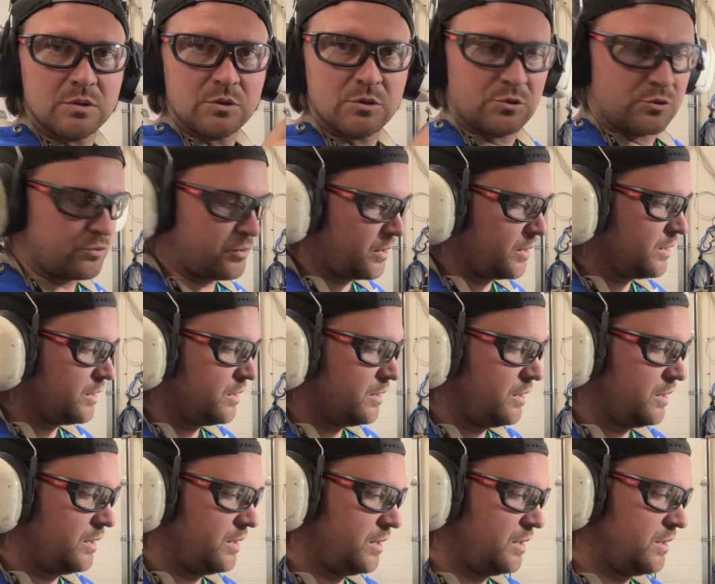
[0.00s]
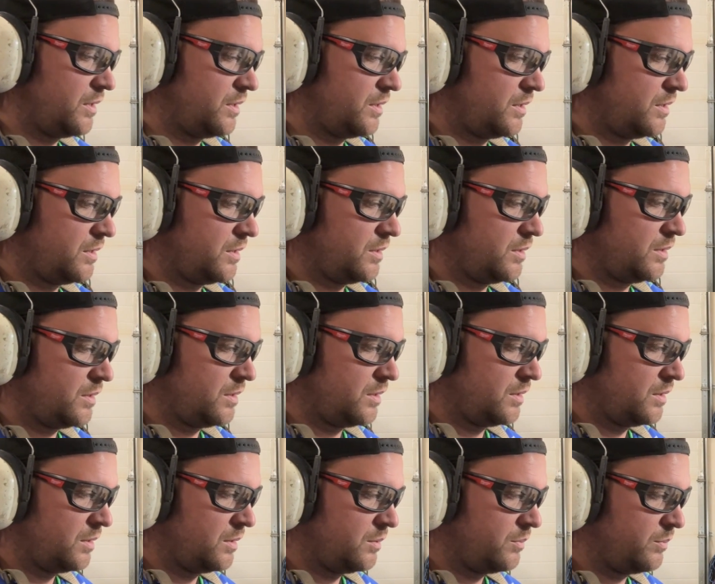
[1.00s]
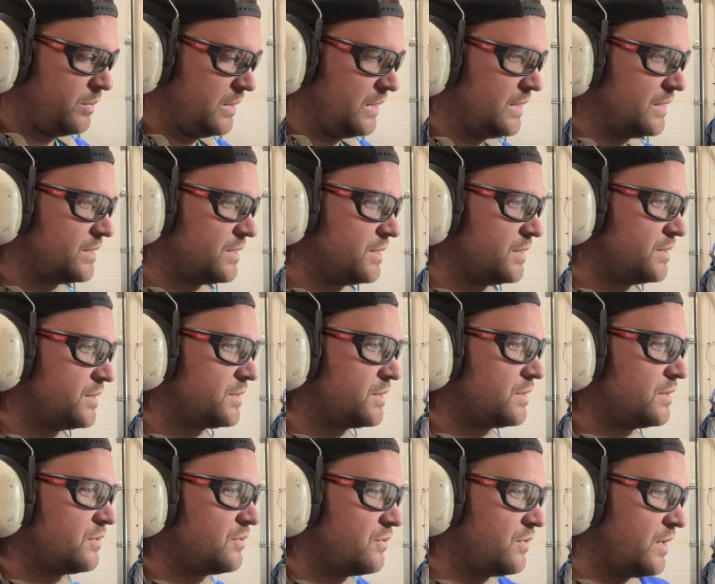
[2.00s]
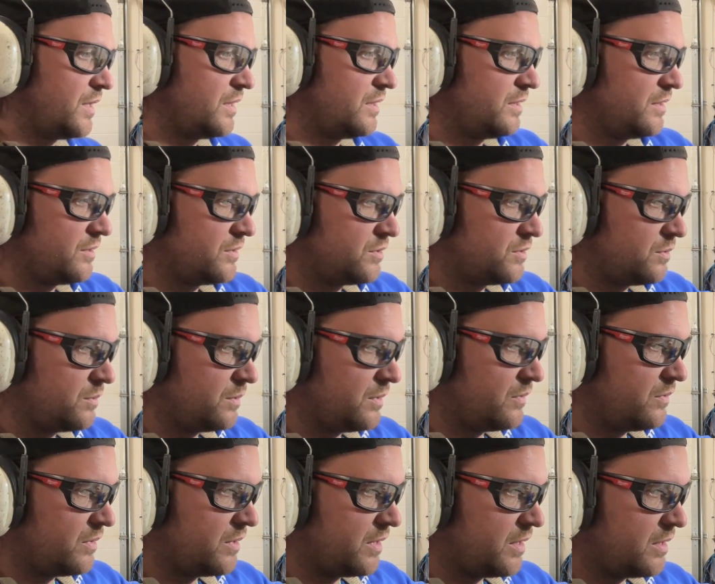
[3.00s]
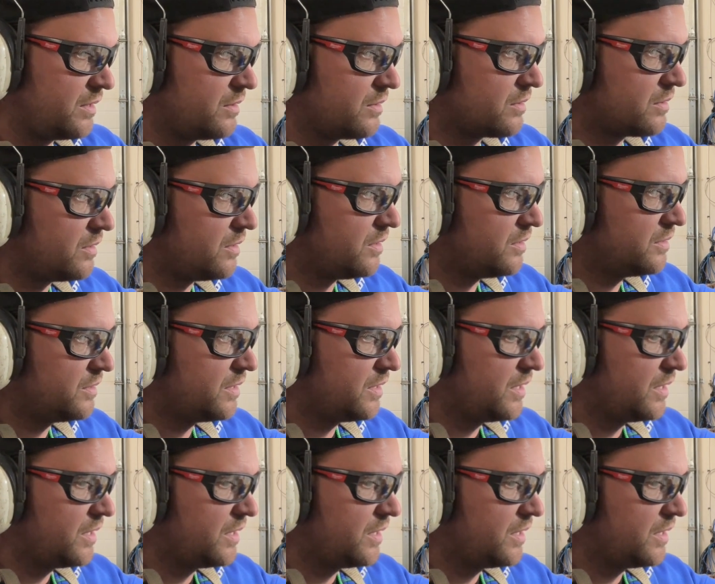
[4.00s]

Drill pieces, filings, whatever they are called,